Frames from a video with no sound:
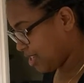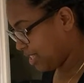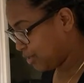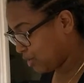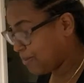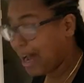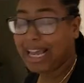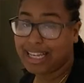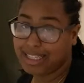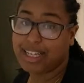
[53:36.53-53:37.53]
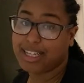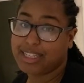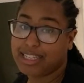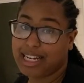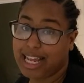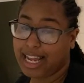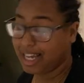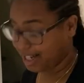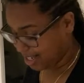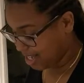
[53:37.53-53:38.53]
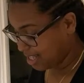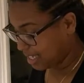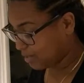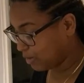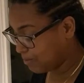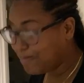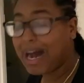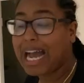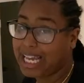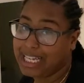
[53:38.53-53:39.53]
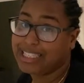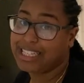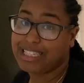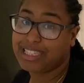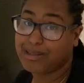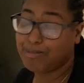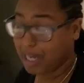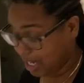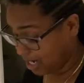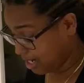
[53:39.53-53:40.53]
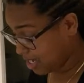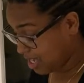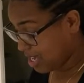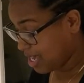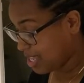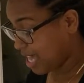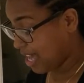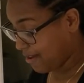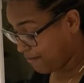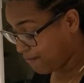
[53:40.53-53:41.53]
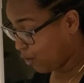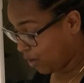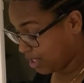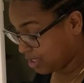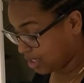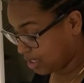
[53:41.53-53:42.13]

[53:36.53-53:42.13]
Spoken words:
This was my ancestors' land. This was my ancestors' blood that fought.